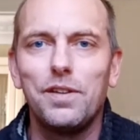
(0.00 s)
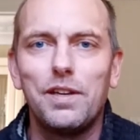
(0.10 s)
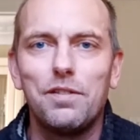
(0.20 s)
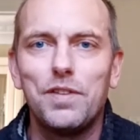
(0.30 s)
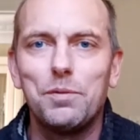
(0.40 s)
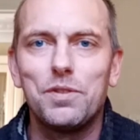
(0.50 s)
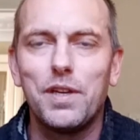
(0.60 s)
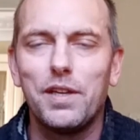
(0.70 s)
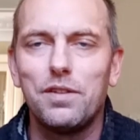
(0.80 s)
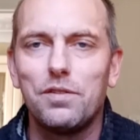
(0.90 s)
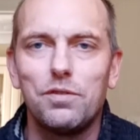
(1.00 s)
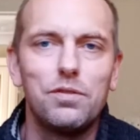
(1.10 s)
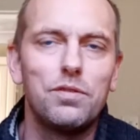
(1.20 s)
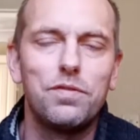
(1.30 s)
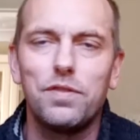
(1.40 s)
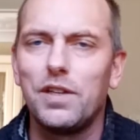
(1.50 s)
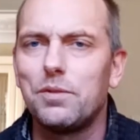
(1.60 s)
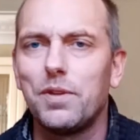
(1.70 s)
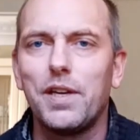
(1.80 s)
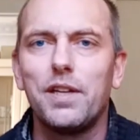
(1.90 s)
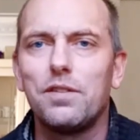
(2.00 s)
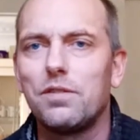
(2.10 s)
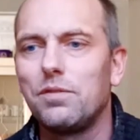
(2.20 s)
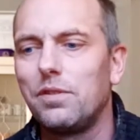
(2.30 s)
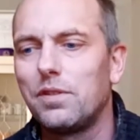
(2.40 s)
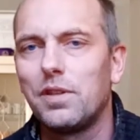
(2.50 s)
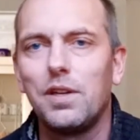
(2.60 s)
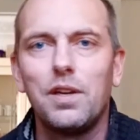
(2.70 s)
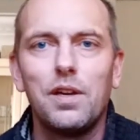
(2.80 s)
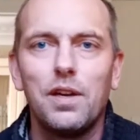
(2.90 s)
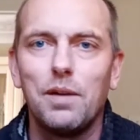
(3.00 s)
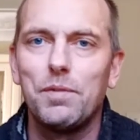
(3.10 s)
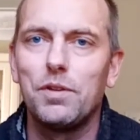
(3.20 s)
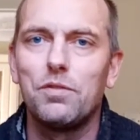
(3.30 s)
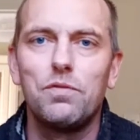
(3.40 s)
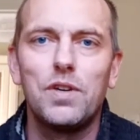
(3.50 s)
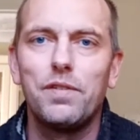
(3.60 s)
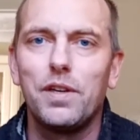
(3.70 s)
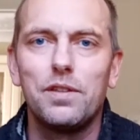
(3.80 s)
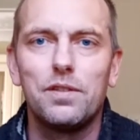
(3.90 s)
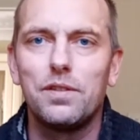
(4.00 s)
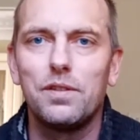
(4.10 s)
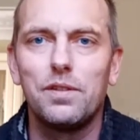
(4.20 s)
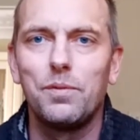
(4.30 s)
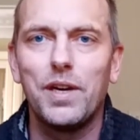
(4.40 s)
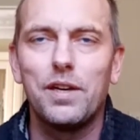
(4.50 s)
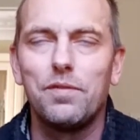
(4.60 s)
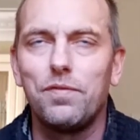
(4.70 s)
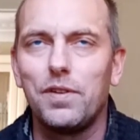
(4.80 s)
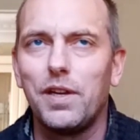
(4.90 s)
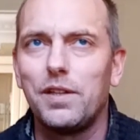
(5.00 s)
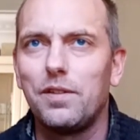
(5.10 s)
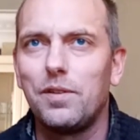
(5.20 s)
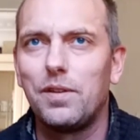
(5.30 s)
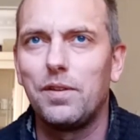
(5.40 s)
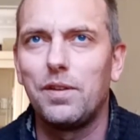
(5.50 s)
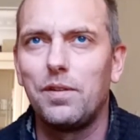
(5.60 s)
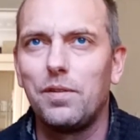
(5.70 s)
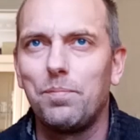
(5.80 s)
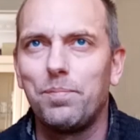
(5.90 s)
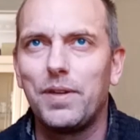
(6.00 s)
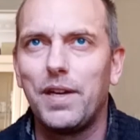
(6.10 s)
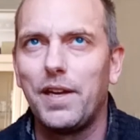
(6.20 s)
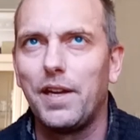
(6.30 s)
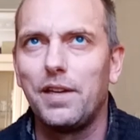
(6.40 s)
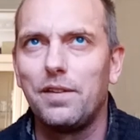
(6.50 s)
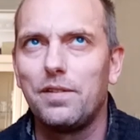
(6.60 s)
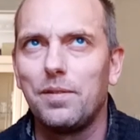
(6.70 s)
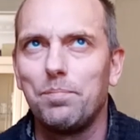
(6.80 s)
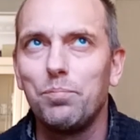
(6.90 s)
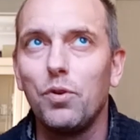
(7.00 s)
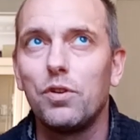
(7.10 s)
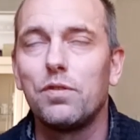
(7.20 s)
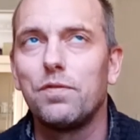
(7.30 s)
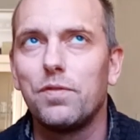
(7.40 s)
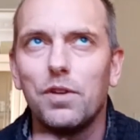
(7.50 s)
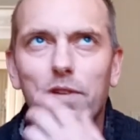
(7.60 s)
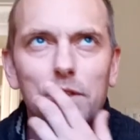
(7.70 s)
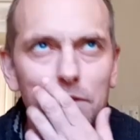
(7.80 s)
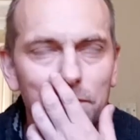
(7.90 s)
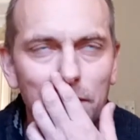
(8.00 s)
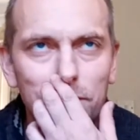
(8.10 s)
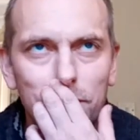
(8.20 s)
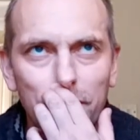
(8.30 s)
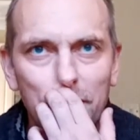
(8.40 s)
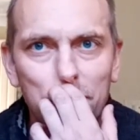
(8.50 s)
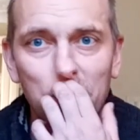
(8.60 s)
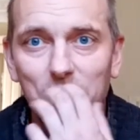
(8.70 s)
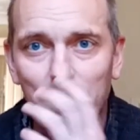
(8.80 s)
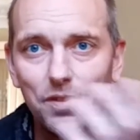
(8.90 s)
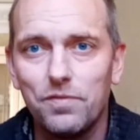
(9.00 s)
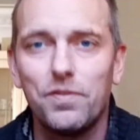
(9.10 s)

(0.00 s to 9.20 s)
Everything was cancelled. Flights were cancelled. We had a flight planned and booked for, I think it's the 5th of April.